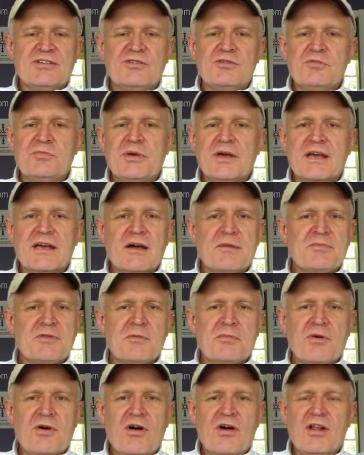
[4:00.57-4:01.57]
to pick up
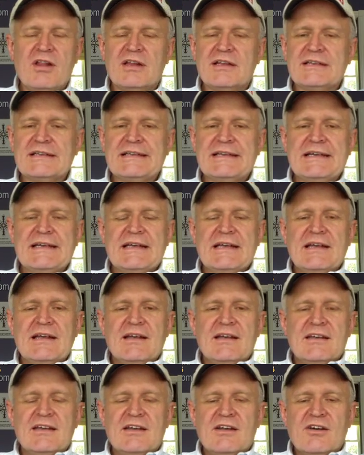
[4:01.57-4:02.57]
the ball and
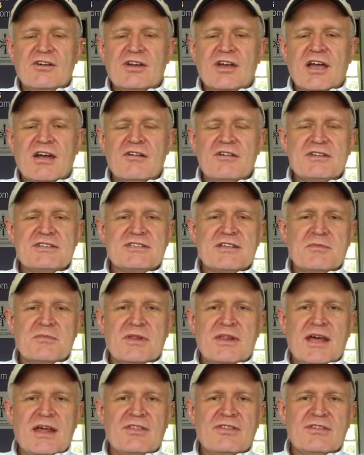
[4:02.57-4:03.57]
carry some
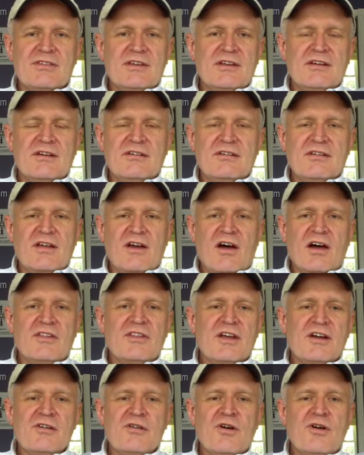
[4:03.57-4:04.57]
of that, on
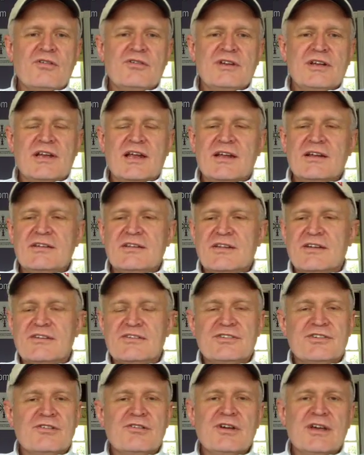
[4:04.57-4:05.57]
their own, and
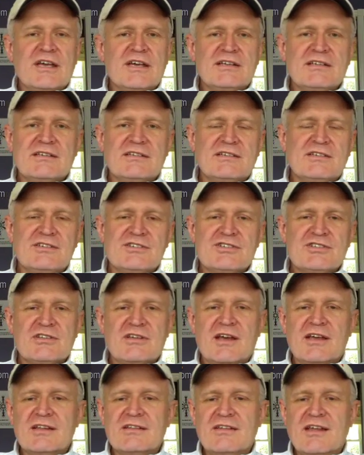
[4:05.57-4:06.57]
they're doing it just
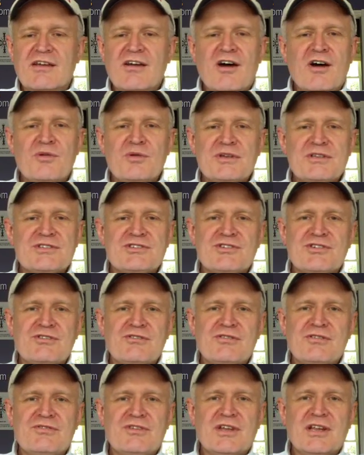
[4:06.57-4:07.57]
like they always
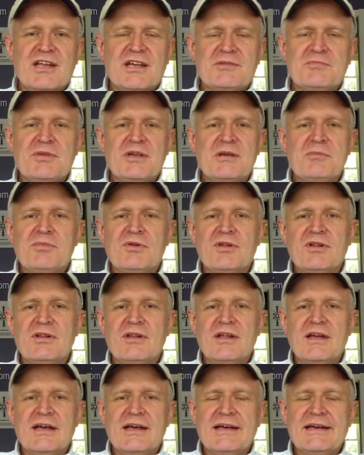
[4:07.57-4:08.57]
do. If you let
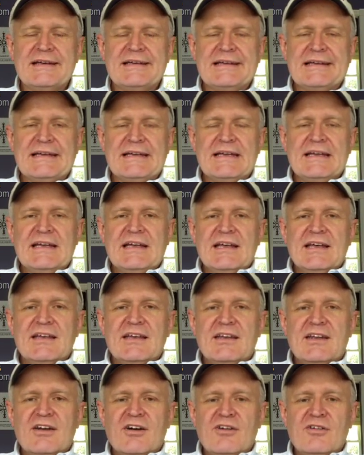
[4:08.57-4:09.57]
people,
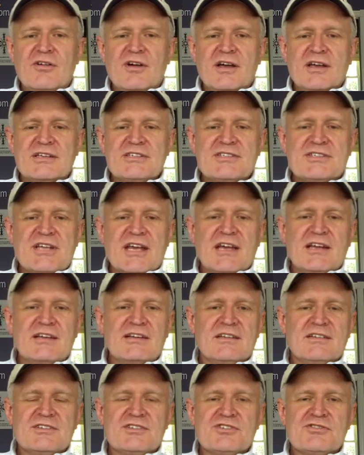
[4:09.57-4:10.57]

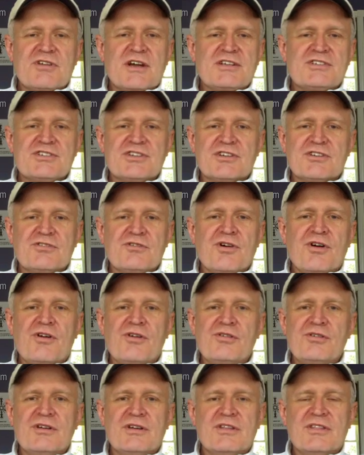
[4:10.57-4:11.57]
extend and stretch and
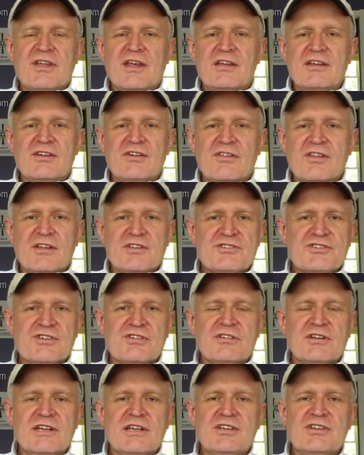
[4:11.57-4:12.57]
grow, that they'll
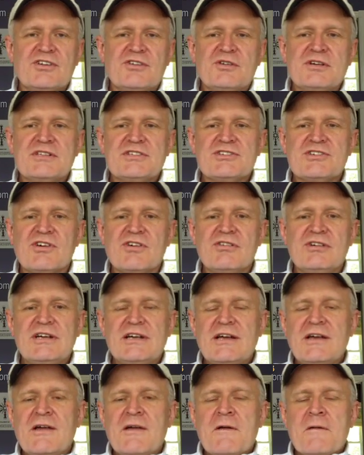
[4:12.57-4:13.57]
certainly do it. So,
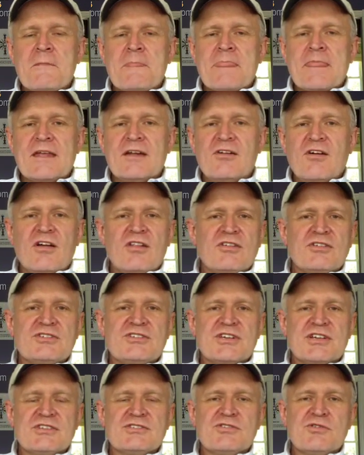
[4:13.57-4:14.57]
all
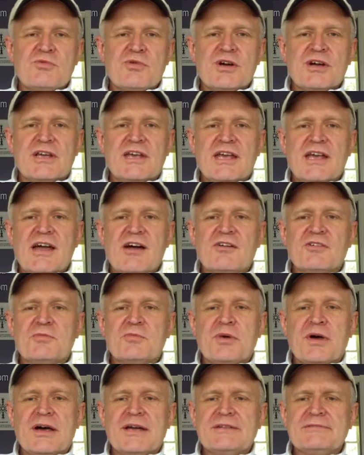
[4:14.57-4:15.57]
those things are working
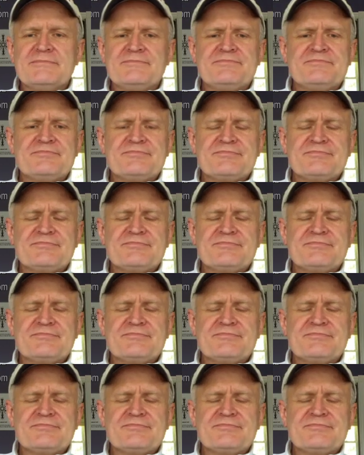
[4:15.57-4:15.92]
out. But